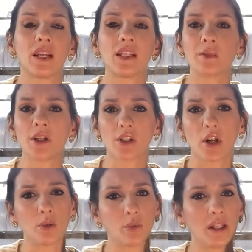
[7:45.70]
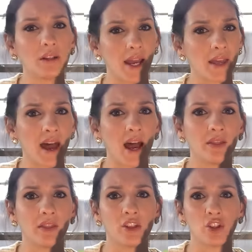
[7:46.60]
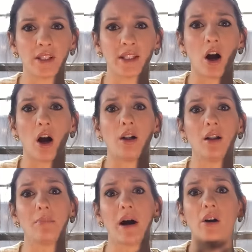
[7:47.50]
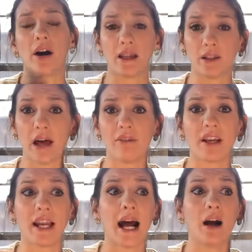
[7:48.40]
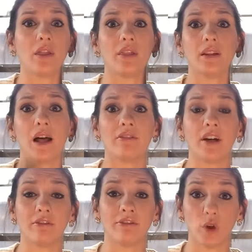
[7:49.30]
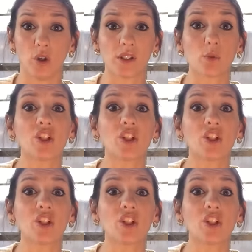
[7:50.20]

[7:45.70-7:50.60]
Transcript: these books aren't really like that. It's just all about a love and how the love unfolds,